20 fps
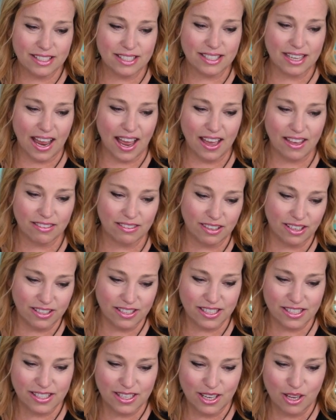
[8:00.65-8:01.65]
Seth, good
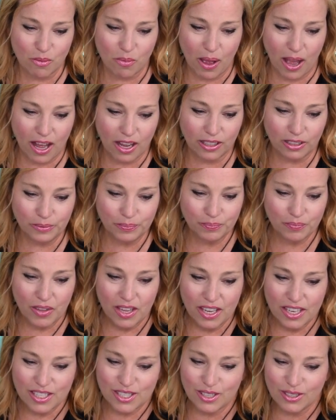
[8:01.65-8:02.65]
to see you, pal.
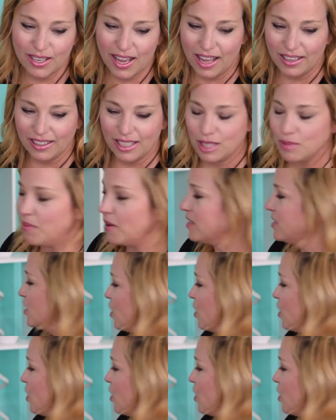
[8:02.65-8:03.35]
So yeah, let's bust